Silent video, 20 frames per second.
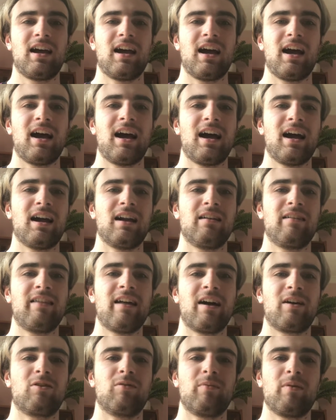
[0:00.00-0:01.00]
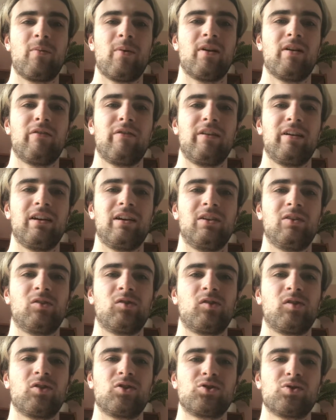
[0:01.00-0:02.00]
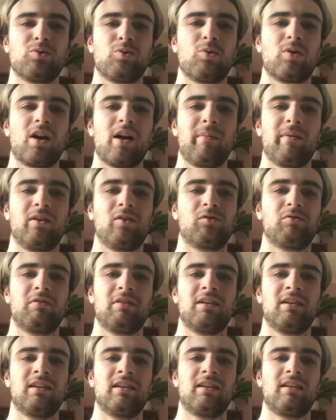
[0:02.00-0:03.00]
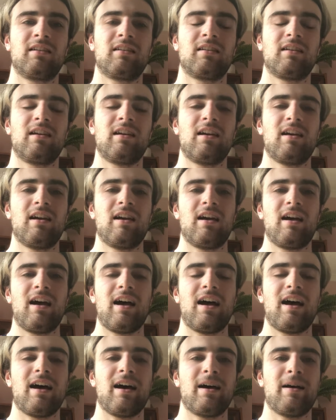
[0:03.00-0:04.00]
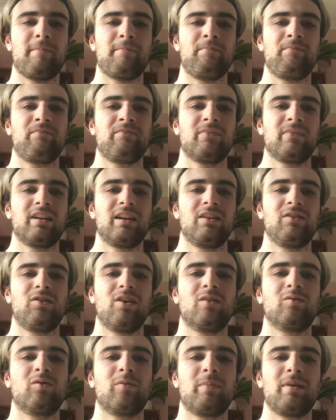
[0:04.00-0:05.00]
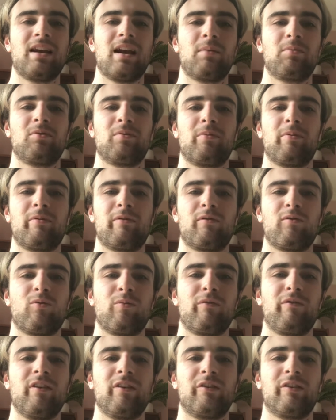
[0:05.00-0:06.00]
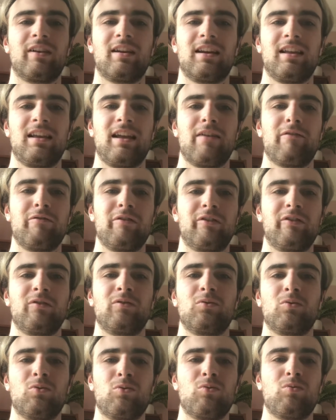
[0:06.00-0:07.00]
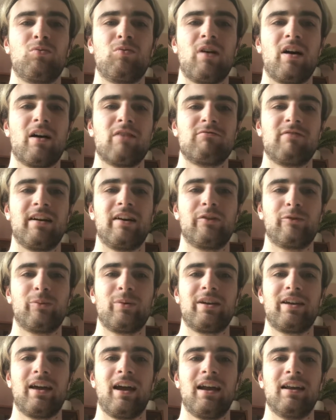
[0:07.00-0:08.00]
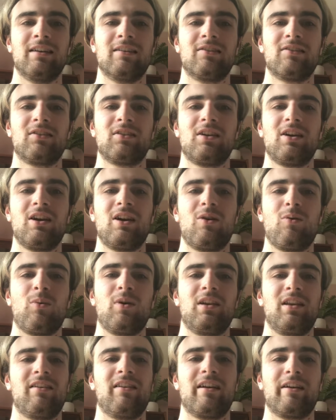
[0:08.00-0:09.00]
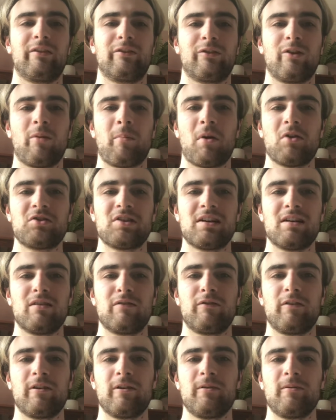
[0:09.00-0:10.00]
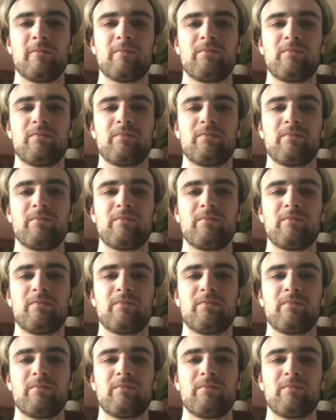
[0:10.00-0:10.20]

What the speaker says: and that could be one of his shortcomings, really, in terms of being able to perform physically every single race weekend when it takes so much out of you.